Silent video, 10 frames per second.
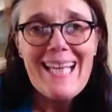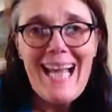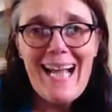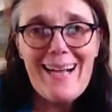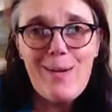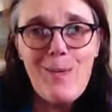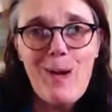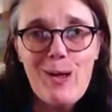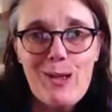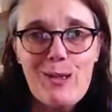How
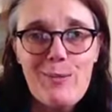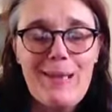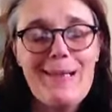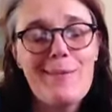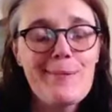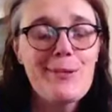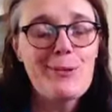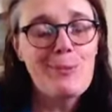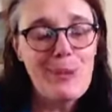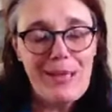are you? How is
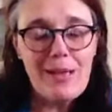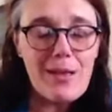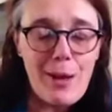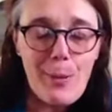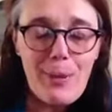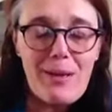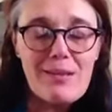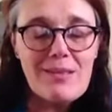your week going?